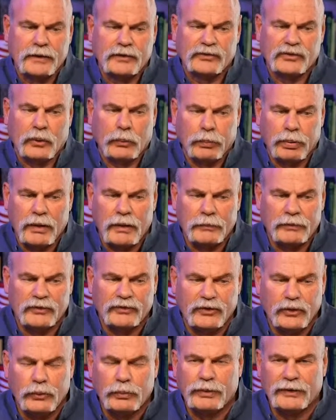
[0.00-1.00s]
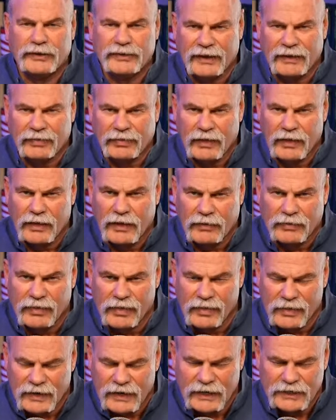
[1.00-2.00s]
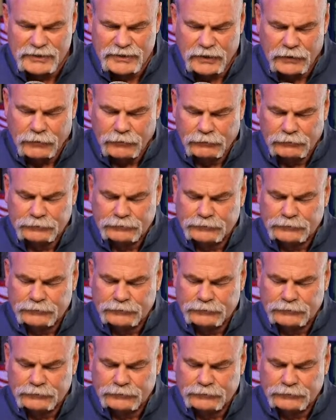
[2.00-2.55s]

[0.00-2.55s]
So plumbers do protect the health of the nation.